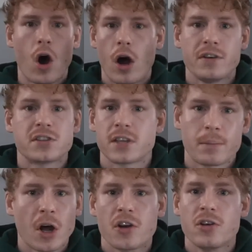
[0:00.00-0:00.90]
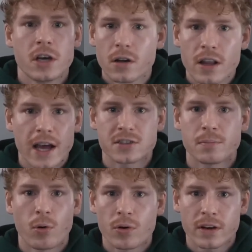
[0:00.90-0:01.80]
obviously I'm not nearly as
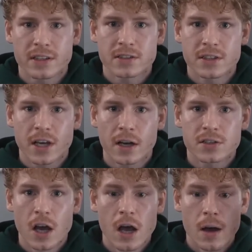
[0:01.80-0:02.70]
important as these guys,